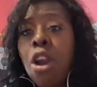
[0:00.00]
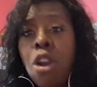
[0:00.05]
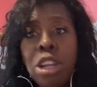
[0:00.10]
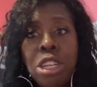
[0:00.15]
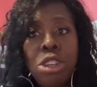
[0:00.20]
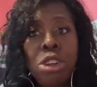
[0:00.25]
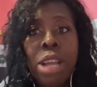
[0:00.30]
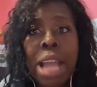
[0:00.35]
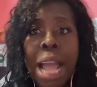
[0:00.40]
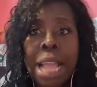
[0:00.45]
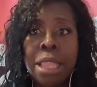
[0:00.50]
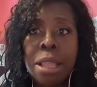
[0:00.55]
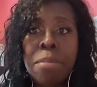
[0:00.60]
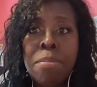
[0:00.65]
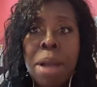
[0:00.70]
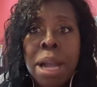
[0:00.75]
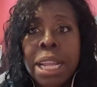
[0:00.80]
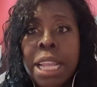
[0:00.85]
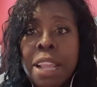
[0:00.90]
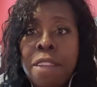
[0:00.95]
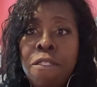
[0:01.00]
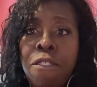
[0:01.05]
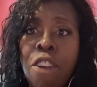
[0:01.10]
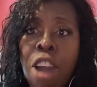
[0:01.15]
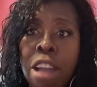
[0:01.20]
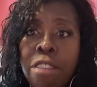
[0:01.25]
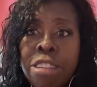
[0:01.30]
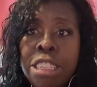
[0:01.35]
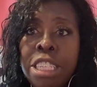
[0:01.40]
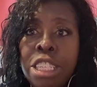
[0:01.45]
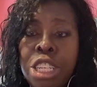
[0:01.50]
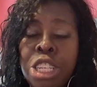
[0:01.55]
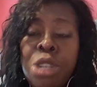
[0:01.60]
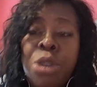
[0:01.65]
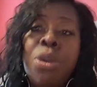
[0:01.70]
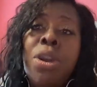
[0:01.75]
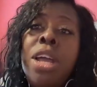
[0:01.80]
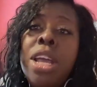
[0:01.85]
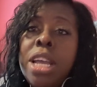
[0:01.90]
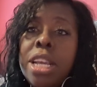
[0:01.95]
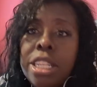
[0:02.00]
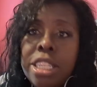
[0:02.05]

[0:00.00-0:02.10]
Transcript: I also got the monkey forest too.